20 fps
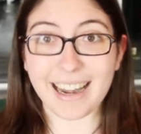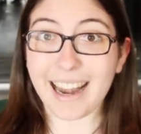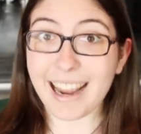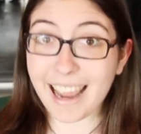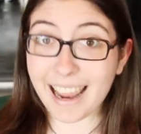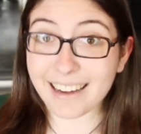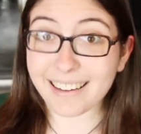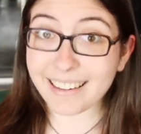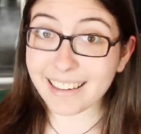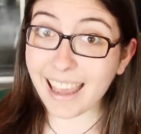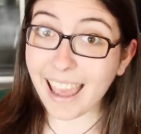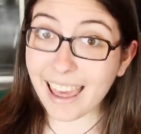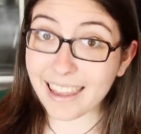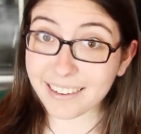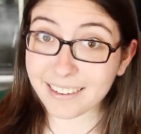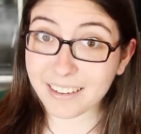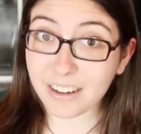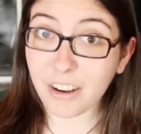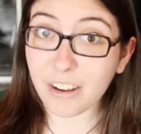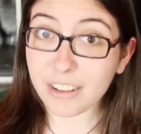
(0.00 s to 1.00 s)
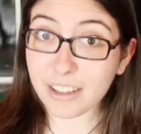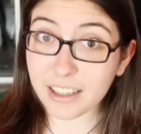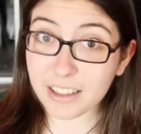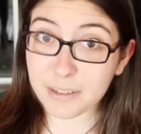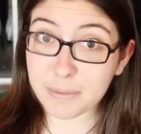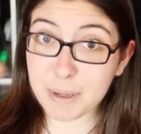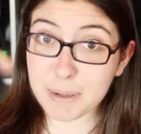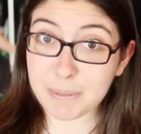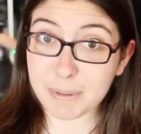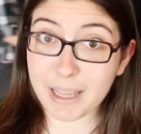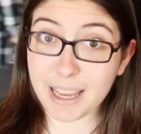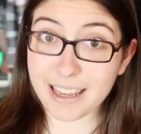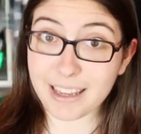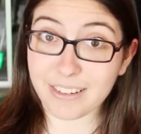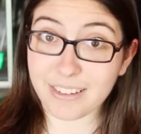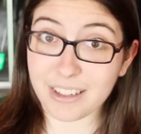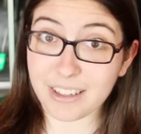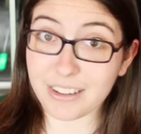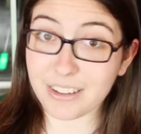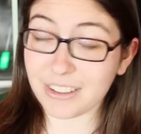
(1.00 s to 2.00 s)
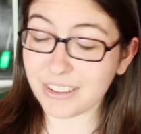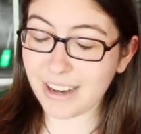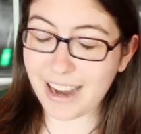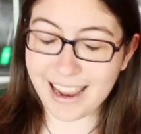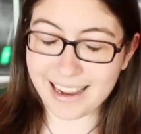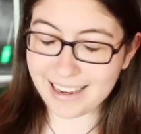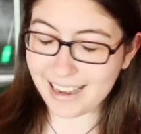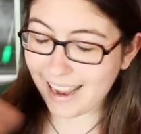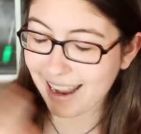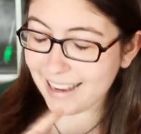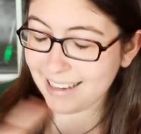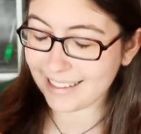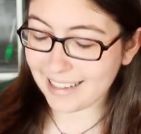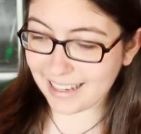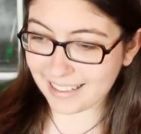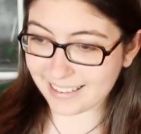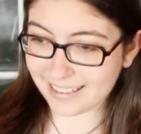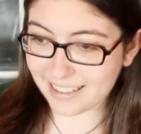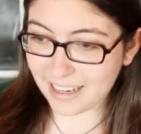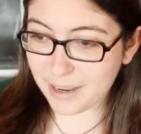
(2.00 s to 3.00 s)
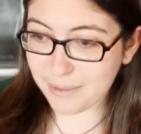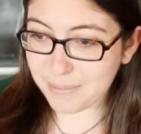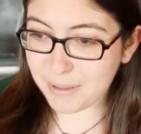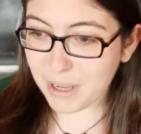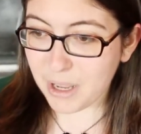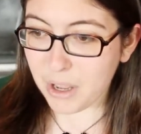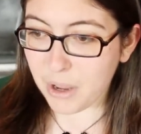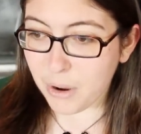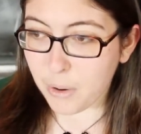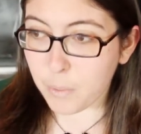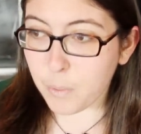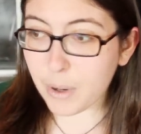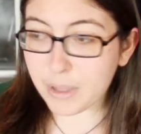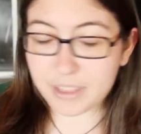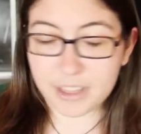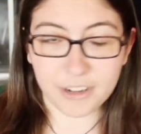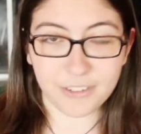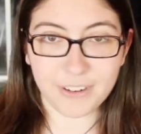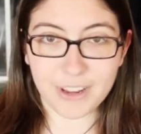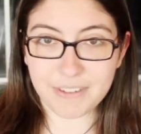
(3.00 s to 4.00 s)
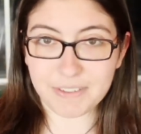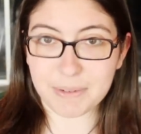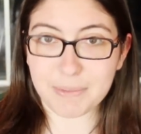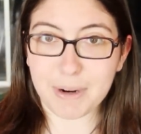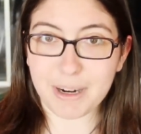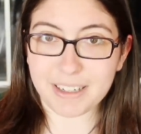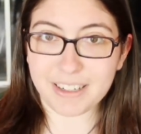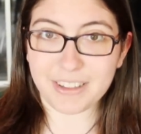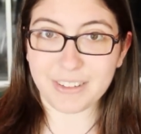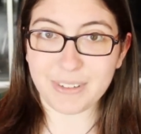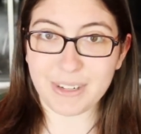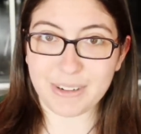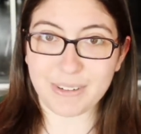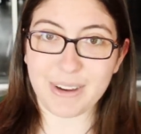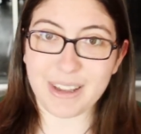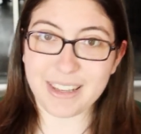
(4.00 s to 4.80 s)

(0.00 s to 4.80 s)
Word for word: and I actually asked all the other people at YouTube, or at, at Next Up what their favorite part of the week